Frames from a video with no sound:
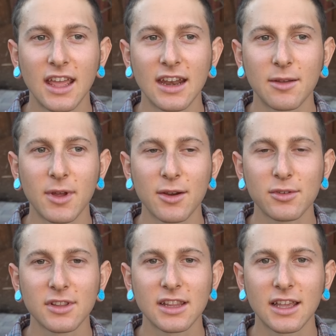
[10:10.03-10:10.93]
And I'm not
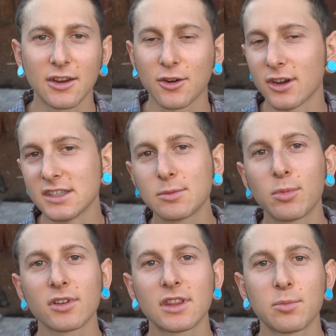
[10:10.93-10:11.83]
really like a crazy
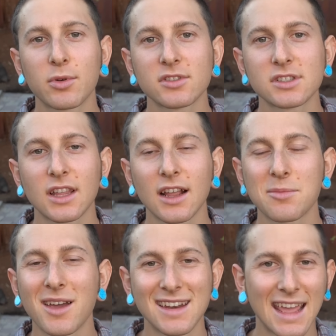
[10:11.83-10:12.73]
birthday person. Like,
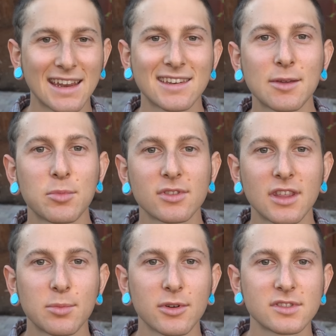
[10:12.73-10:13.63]
I'm not an
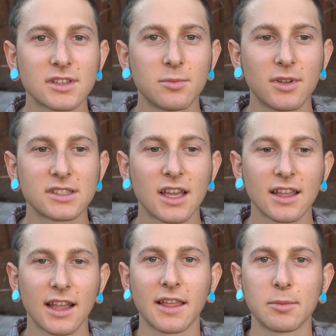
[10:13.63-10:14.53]
anti-birthday person, but it's not
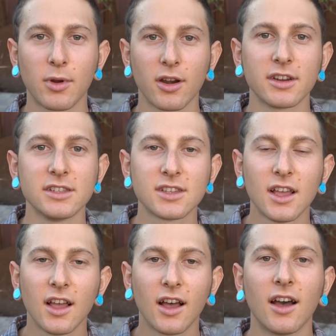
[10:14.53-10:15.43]
like I like parties
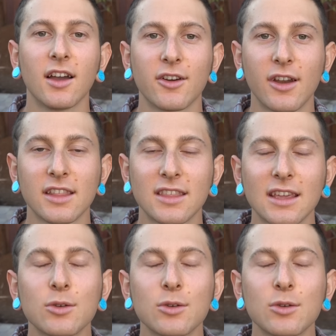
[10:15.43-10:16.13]
or anything.